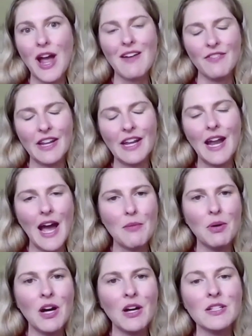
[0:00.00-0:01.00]
If you can
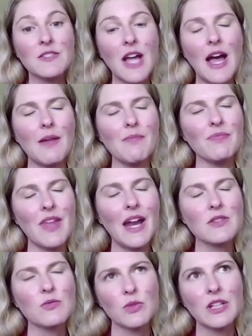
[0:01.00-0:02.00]
imagine, it's just a
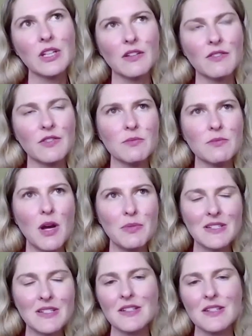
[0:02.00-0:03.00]
lot of traffic and
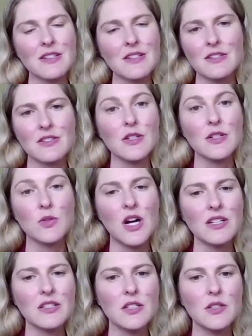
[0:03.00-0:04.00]
eyeballs,
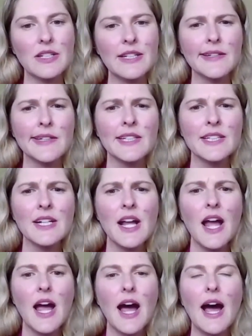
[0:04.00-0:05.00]
and it's really good for
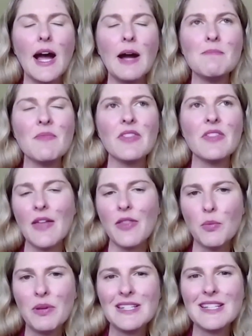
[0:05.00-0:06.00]
small businesses because there's
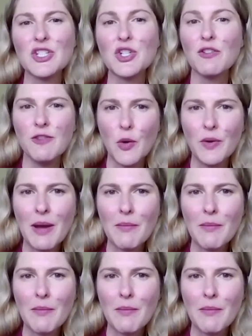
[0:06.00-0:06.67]
no cost to it.